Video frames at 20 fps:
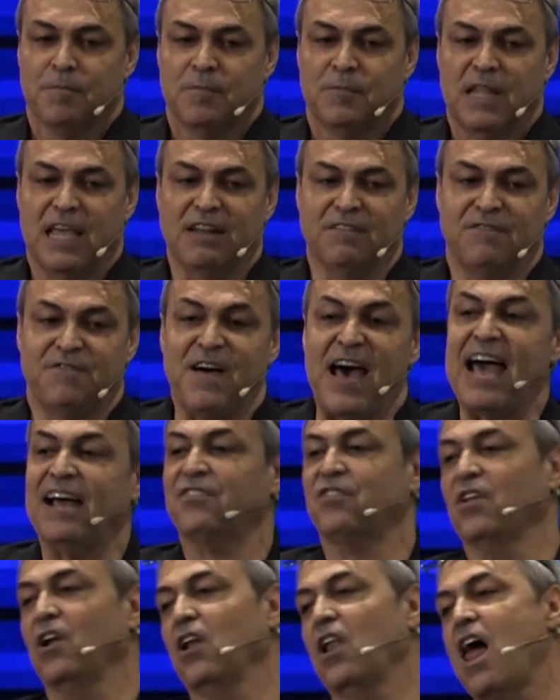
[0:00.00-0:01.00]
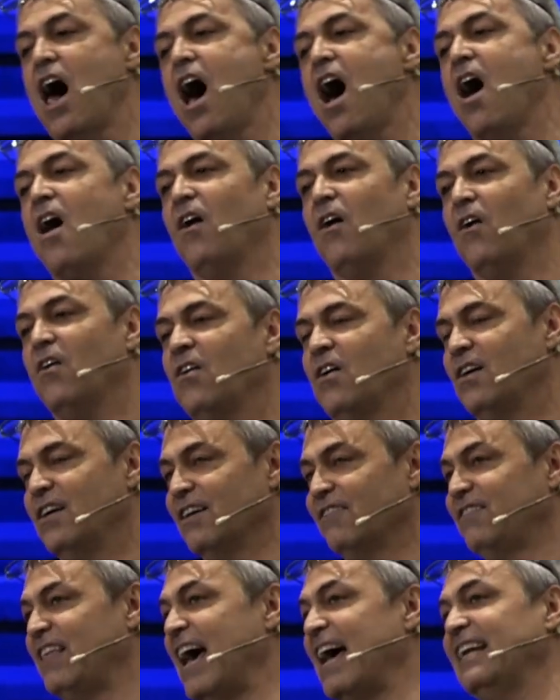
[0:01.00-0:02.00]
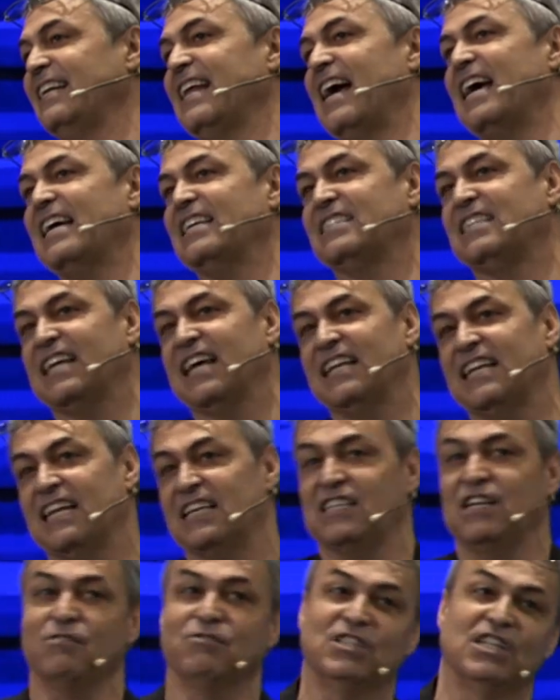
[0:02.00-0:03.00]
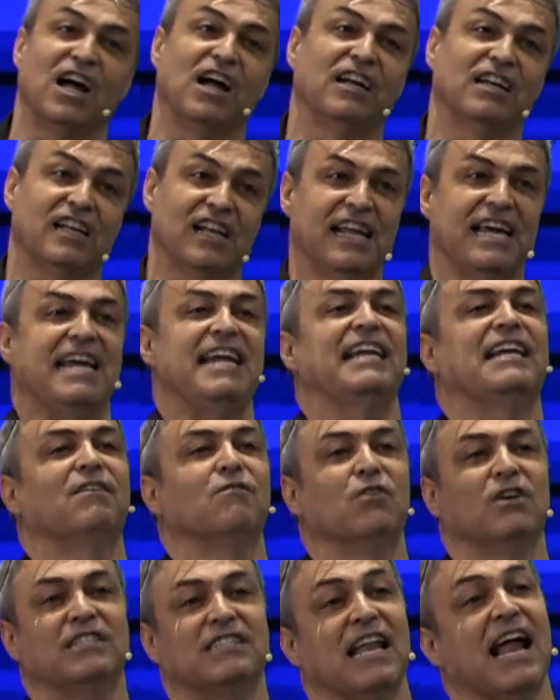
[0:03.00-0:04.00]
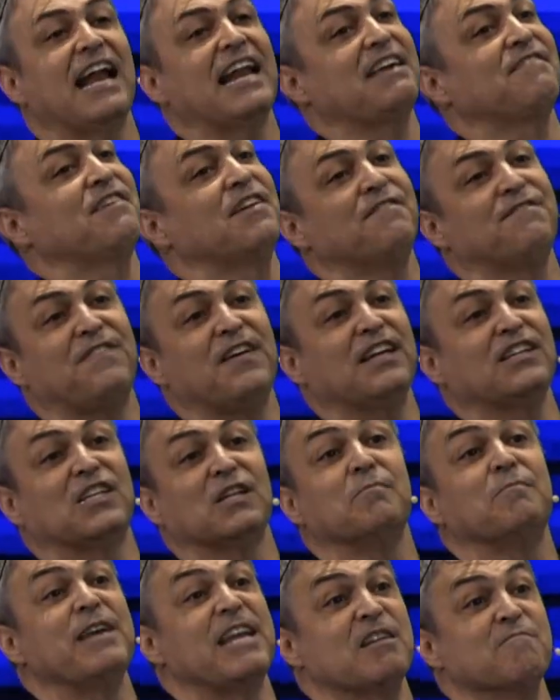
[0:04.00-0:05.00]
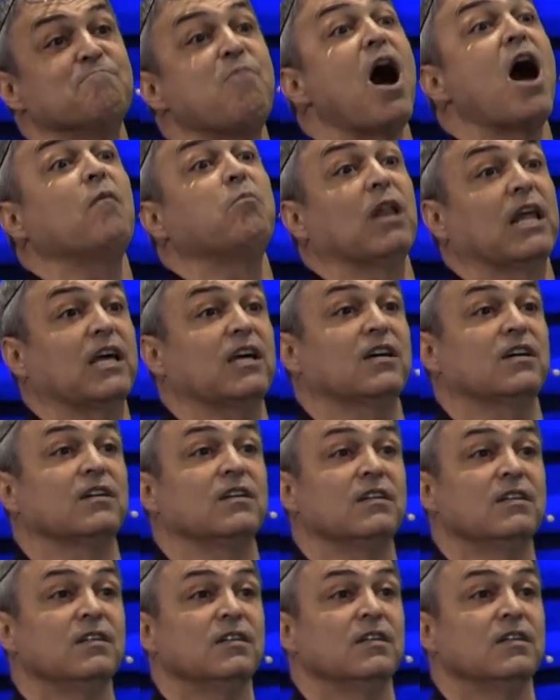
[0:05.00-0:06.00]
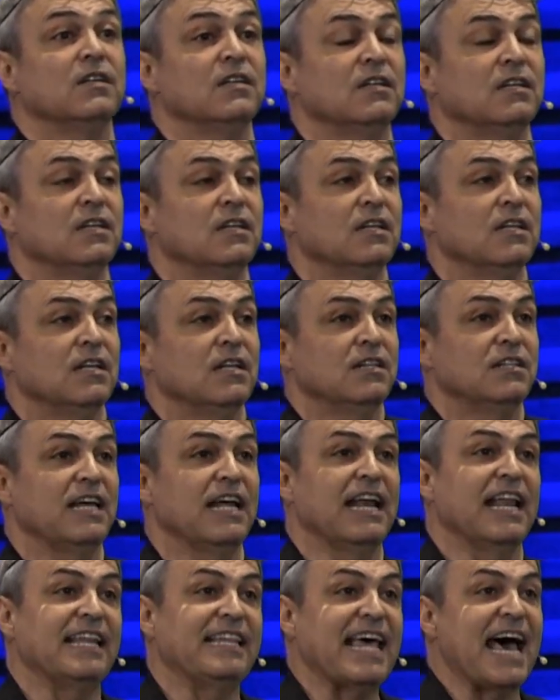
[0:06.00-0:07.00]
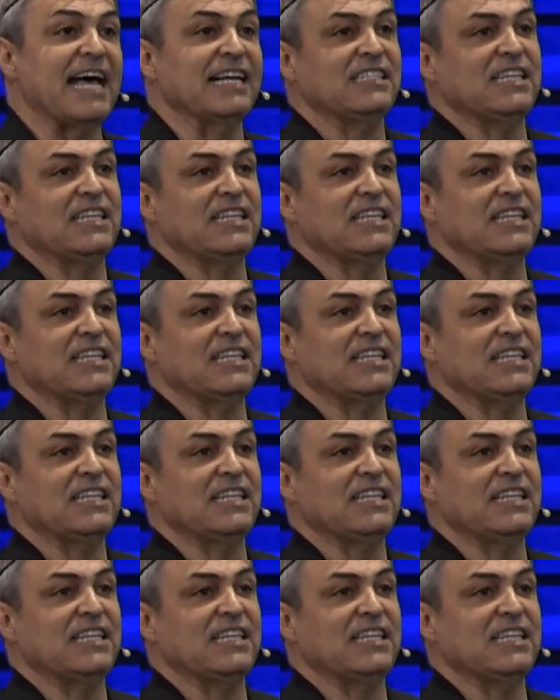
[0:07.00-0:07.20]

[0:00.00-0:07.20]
In fact, the law of that day said that she was unclean and was not even fit to be in public. Then at that